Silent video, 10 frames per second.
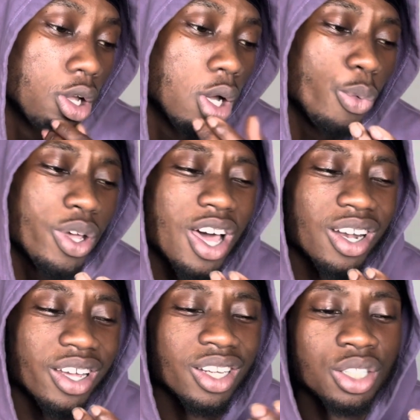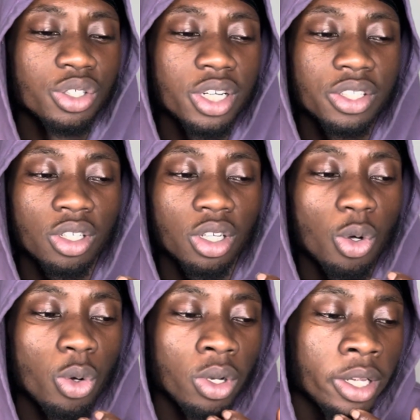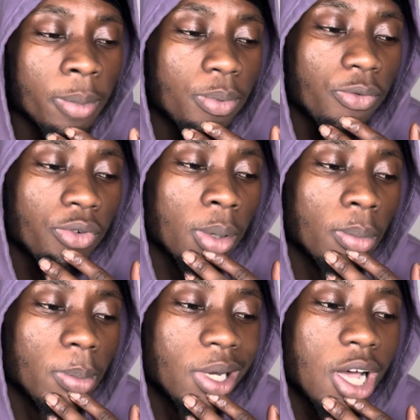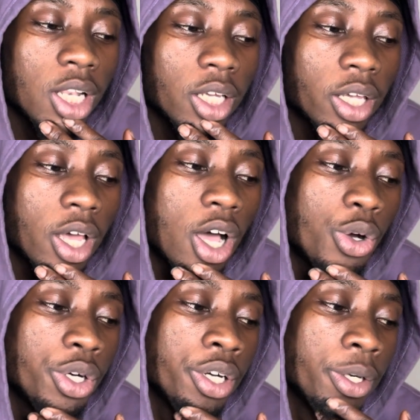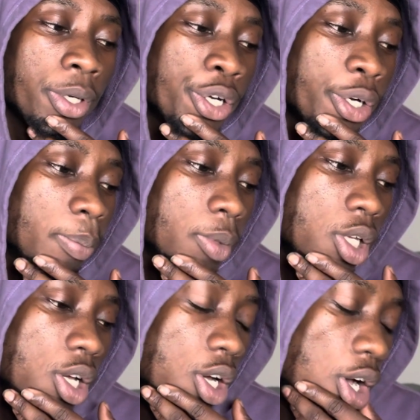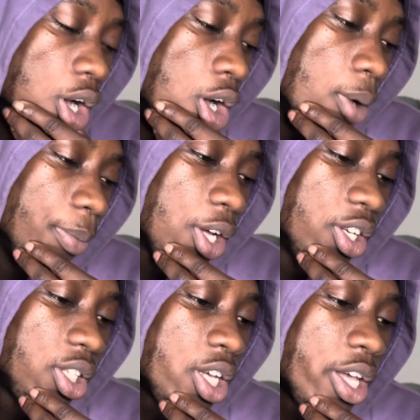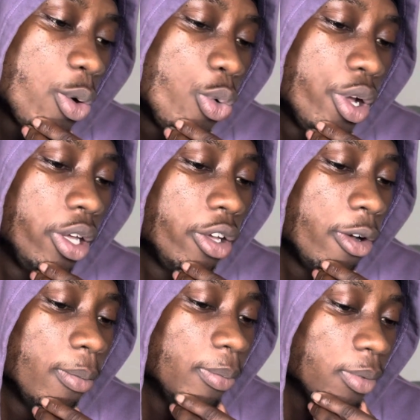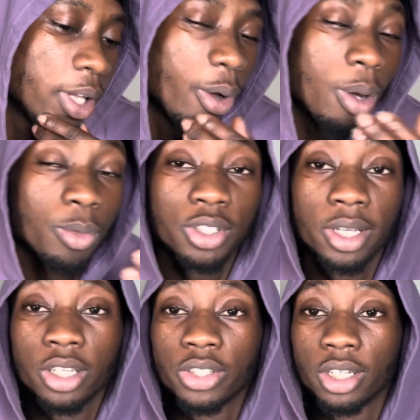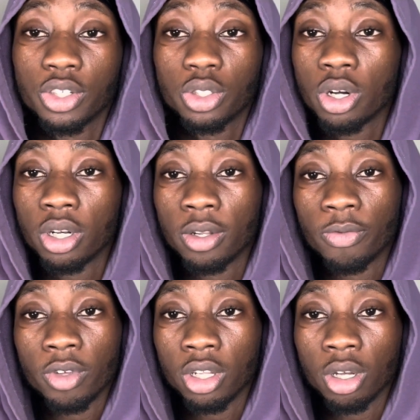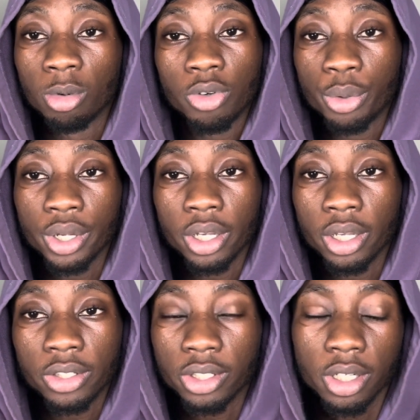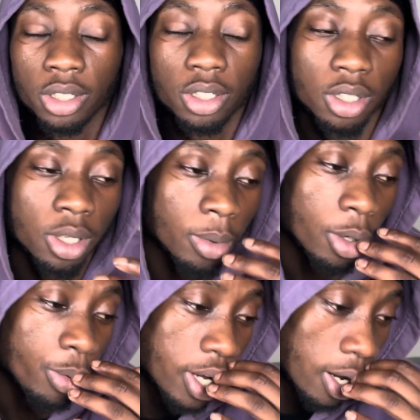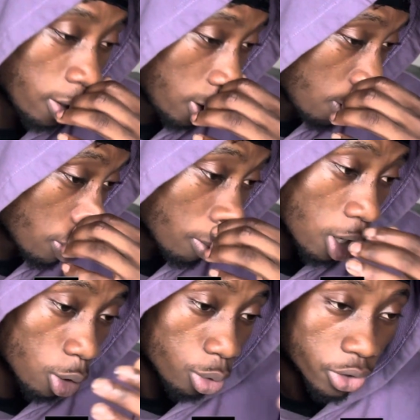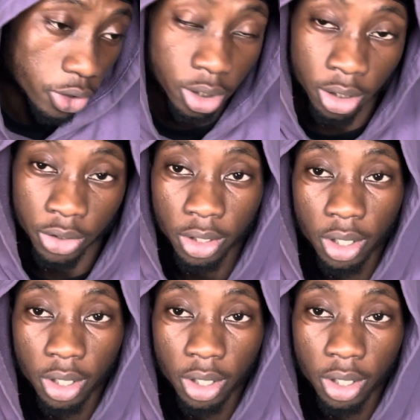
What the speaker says: we got an interesting clip from Collin here. Now the thing with him, like I'm gonna say this at the start of the video before we get into anything, bro. We gotta keep in mind who this is.